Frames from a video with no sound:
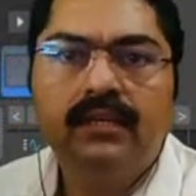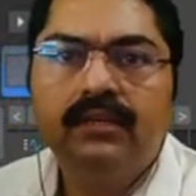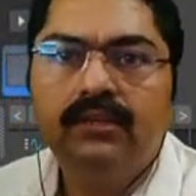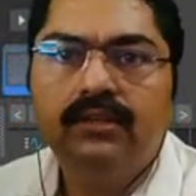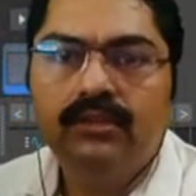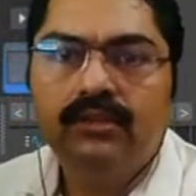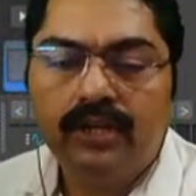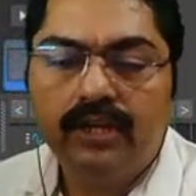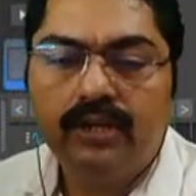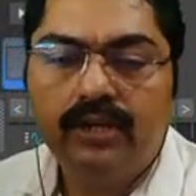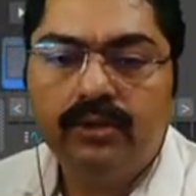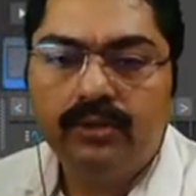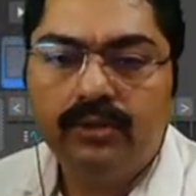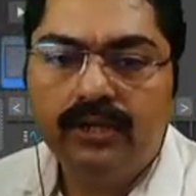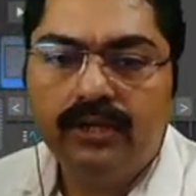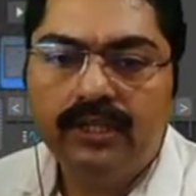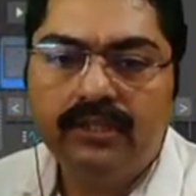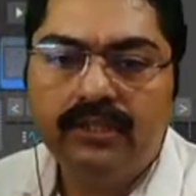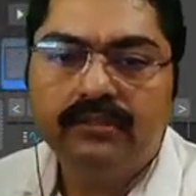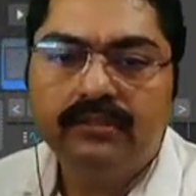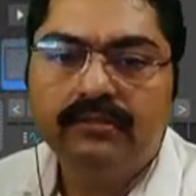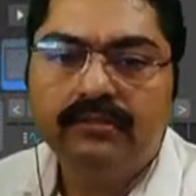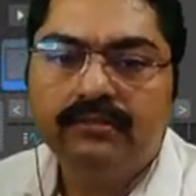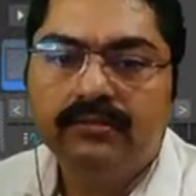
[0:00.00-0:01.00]
can do it,
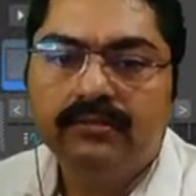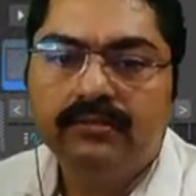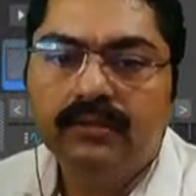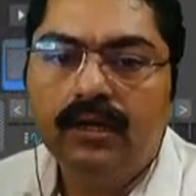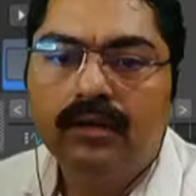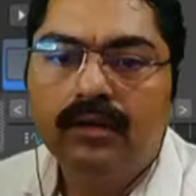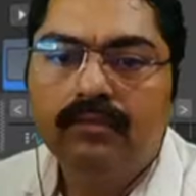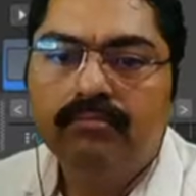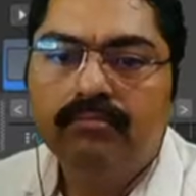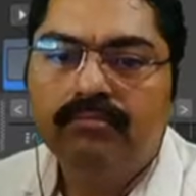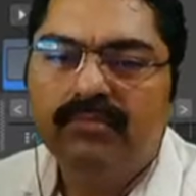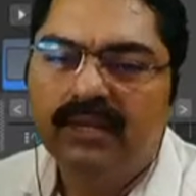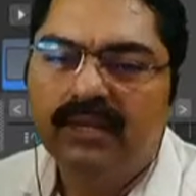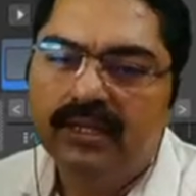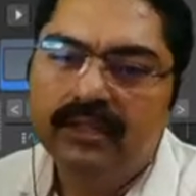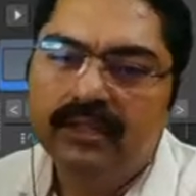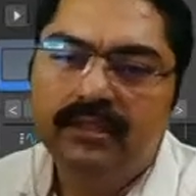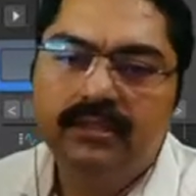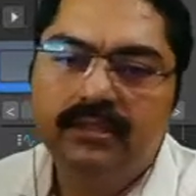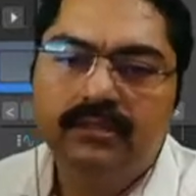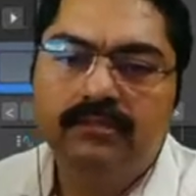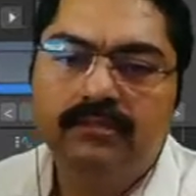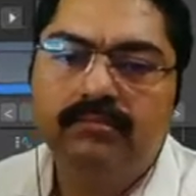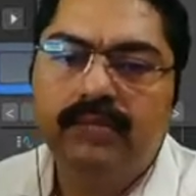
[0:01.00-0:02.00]
but
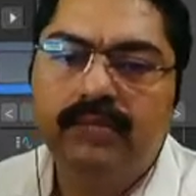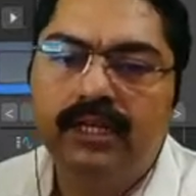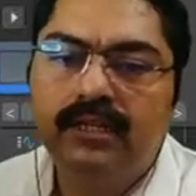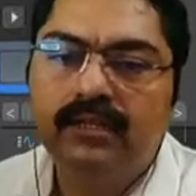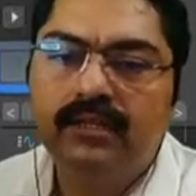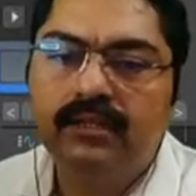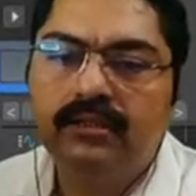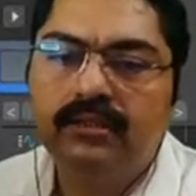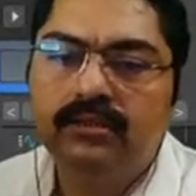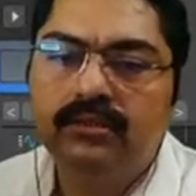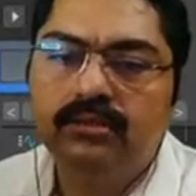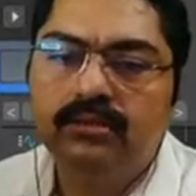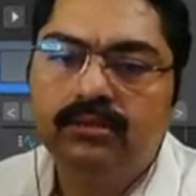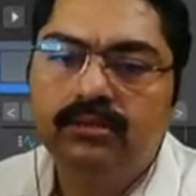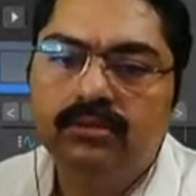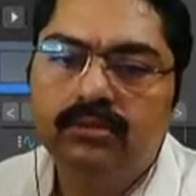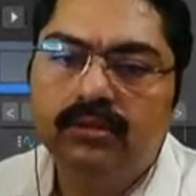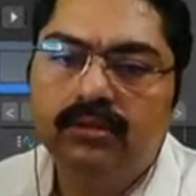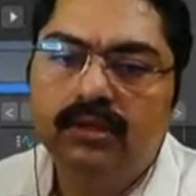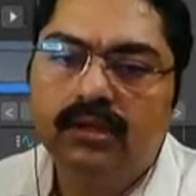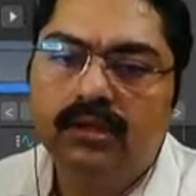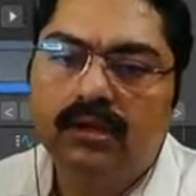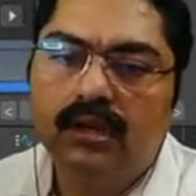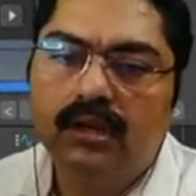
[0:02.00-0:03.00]
better to do
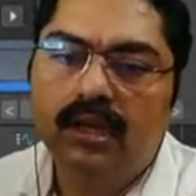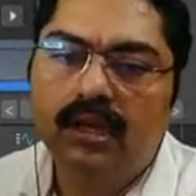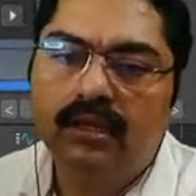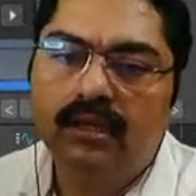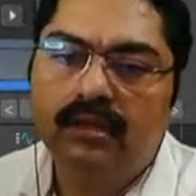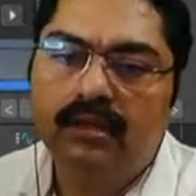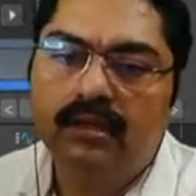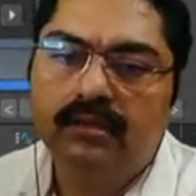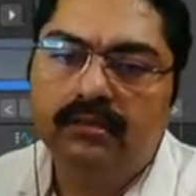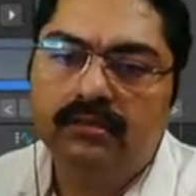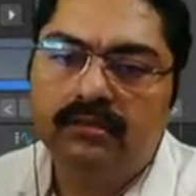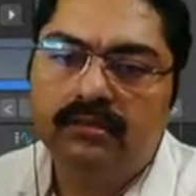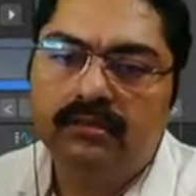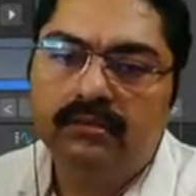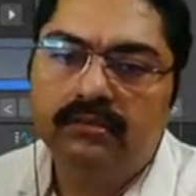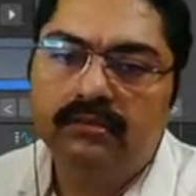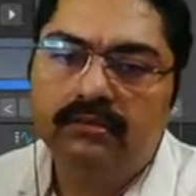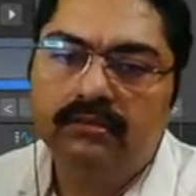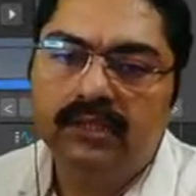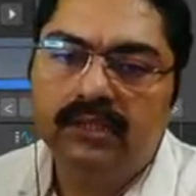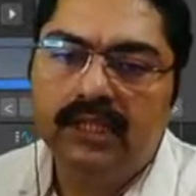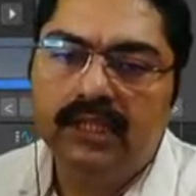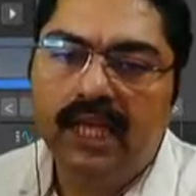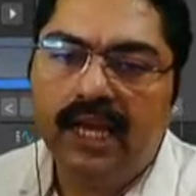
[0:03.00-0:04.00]
it like
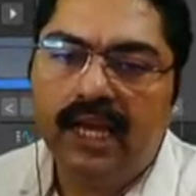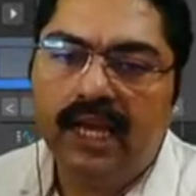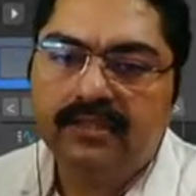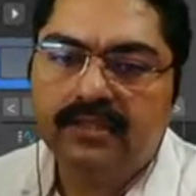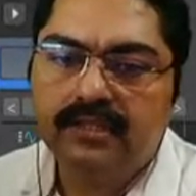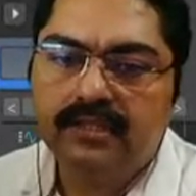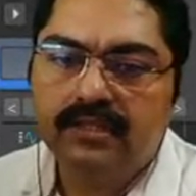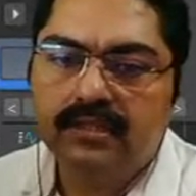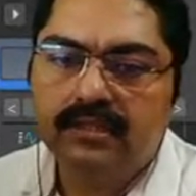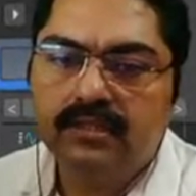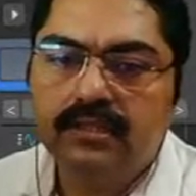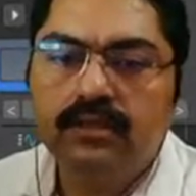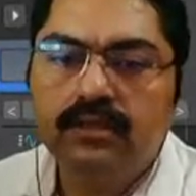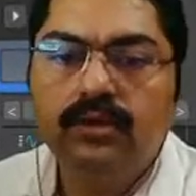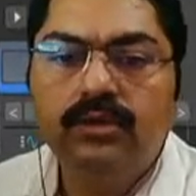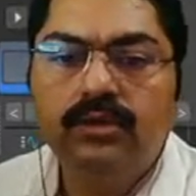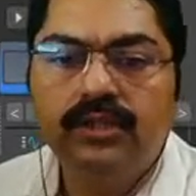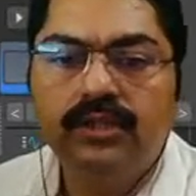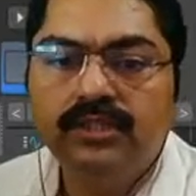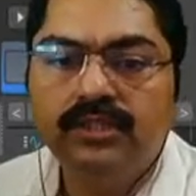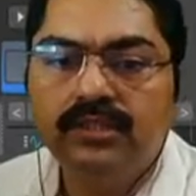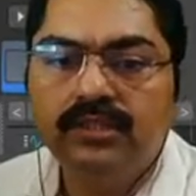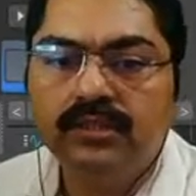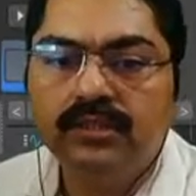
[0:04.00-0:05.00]
with the axis
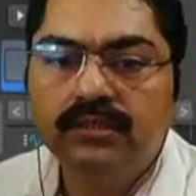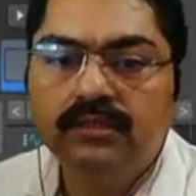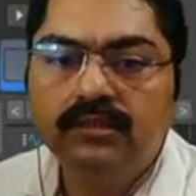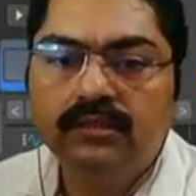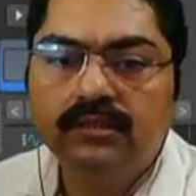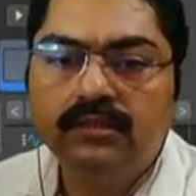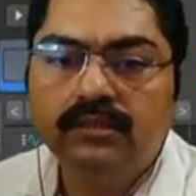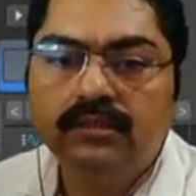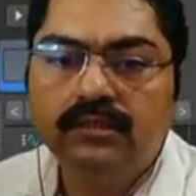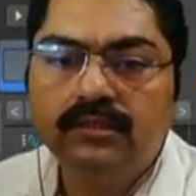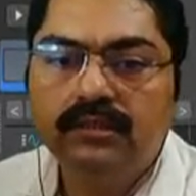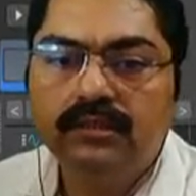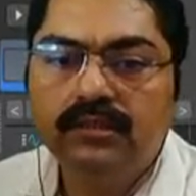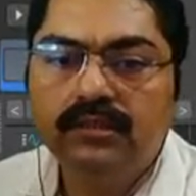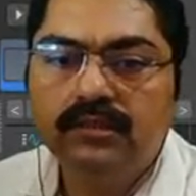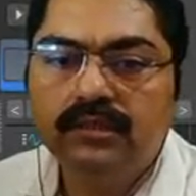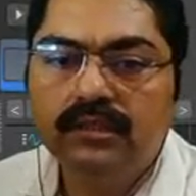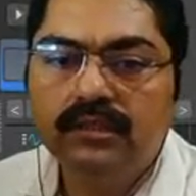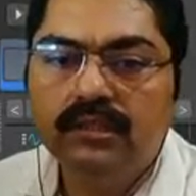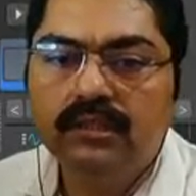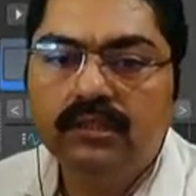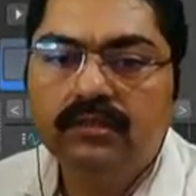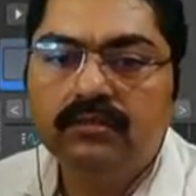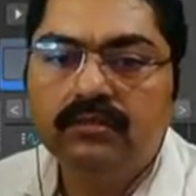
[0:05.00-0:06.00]
rotation.
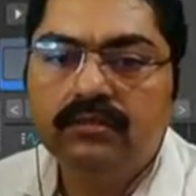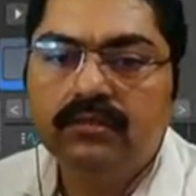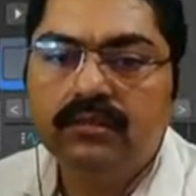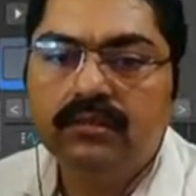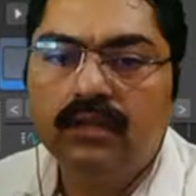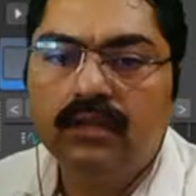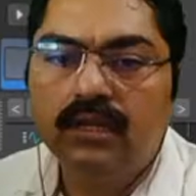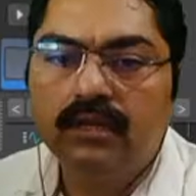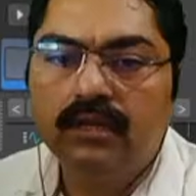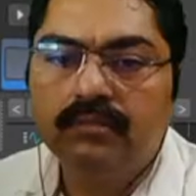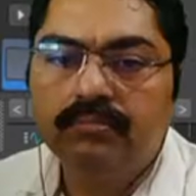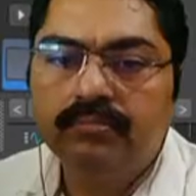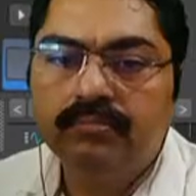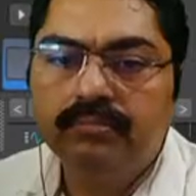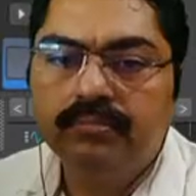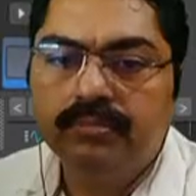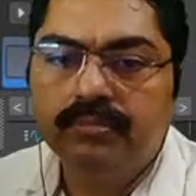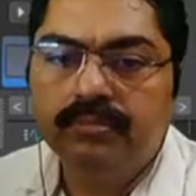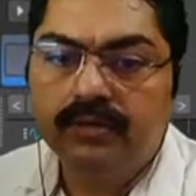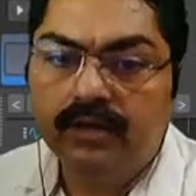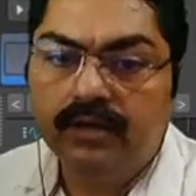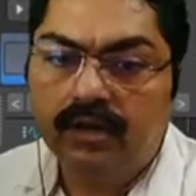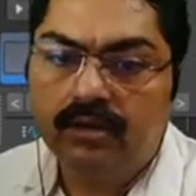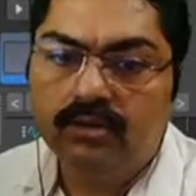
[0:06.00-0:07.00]
It's like
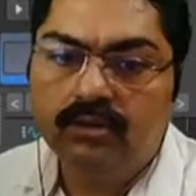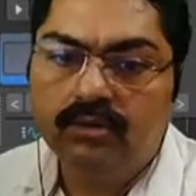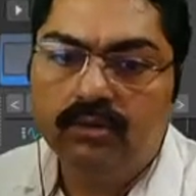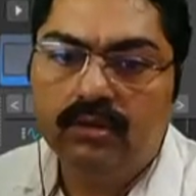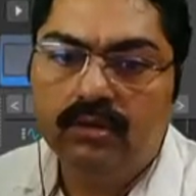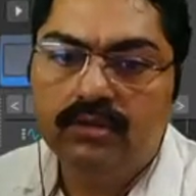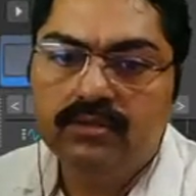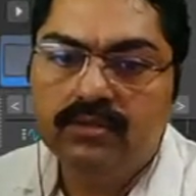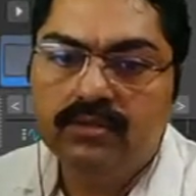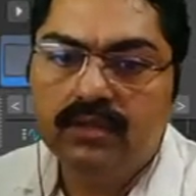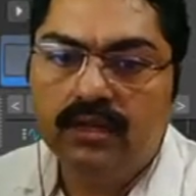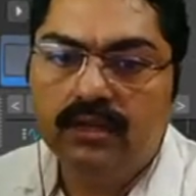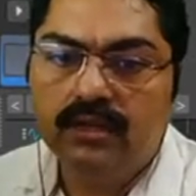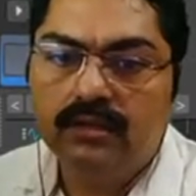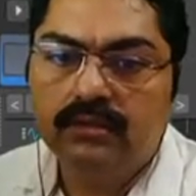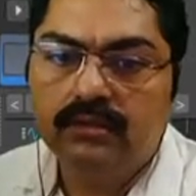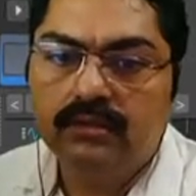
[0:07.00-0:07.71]
control is there,